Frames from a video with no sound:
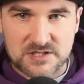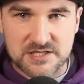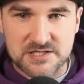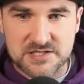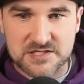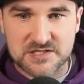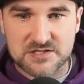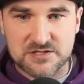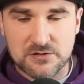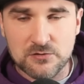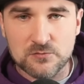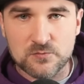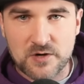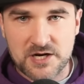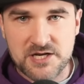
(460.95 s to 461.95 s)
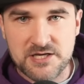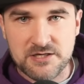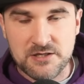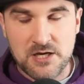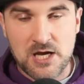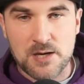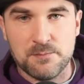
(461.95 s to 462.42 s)
is still
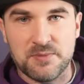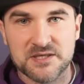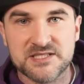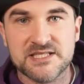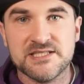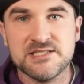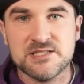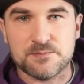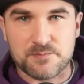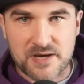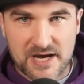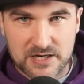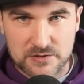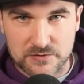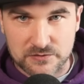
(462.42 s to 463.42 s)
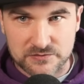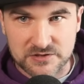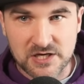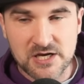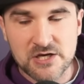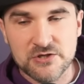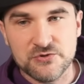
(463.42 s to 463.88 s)
running, but in the background.